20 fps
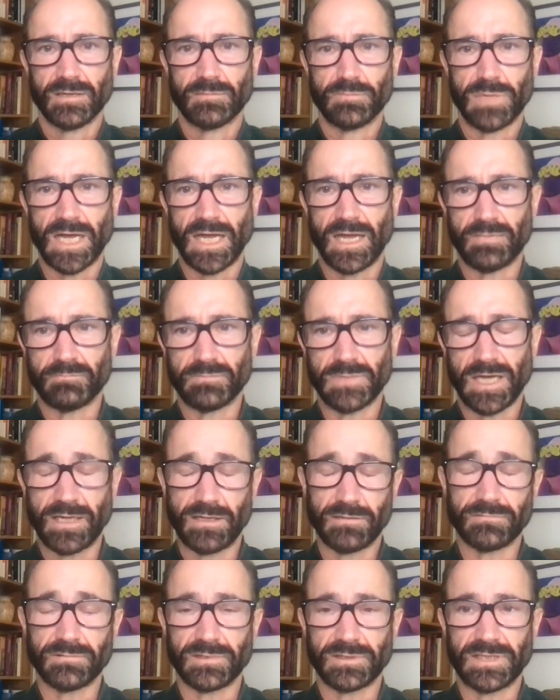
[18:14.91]
But I
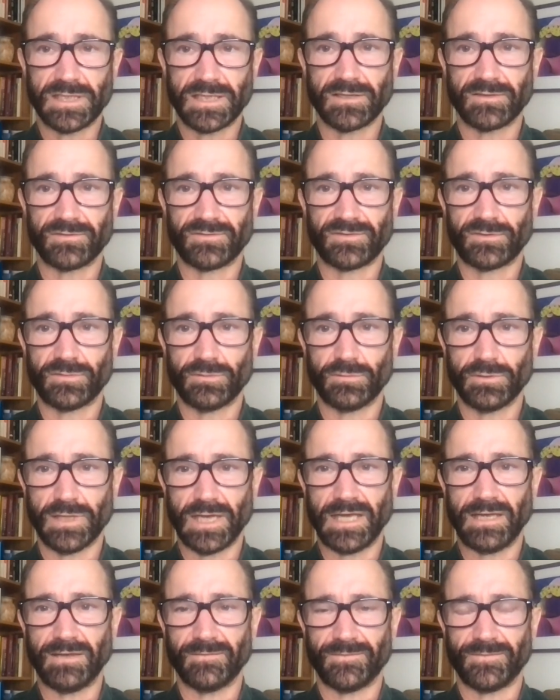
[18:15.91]
don't think it's too
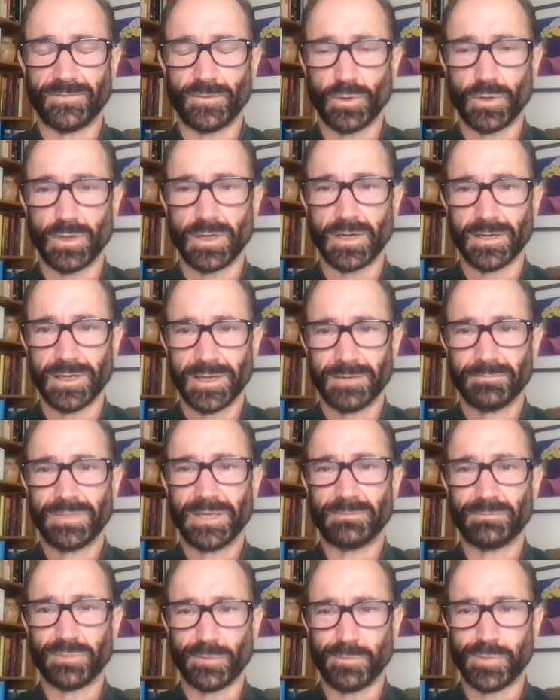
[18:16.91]
late for
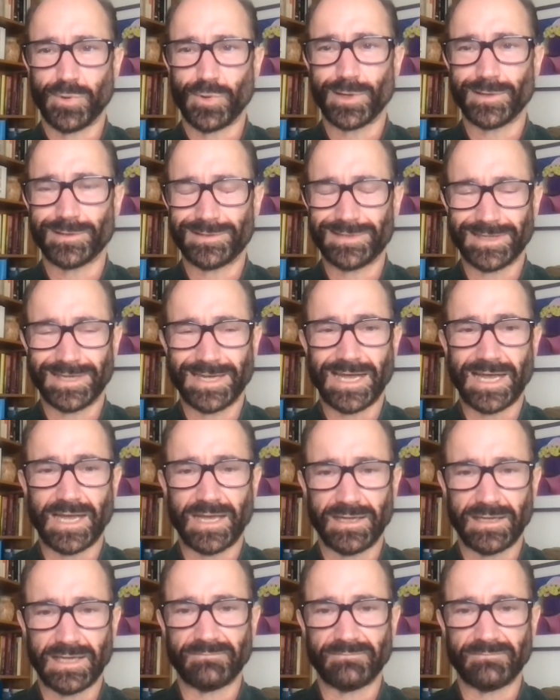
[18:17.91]
people born today.